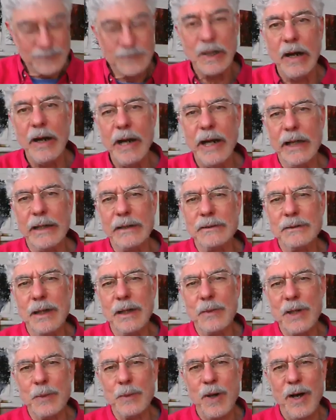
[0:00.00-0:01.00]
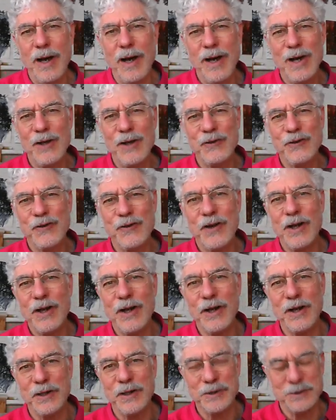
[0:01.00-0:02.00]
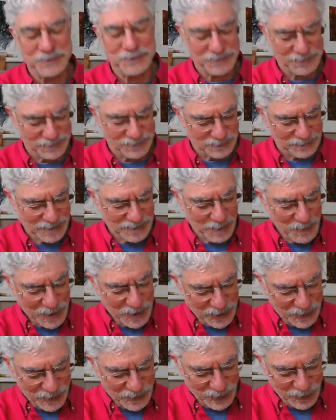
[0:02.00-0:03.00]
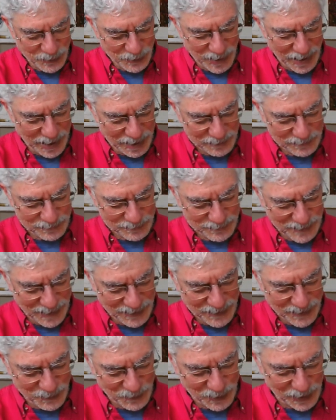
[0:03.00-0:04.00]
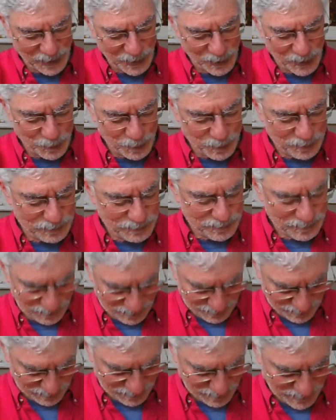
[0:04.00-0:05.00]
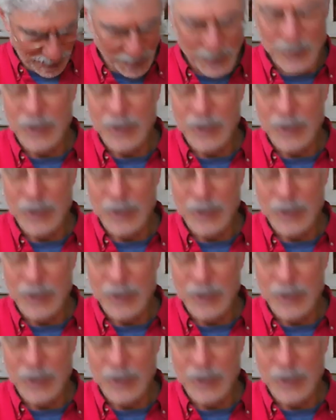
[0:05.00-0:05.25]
All right, I'm going to pause there. I'm going to continue that. That seems like a good, I'm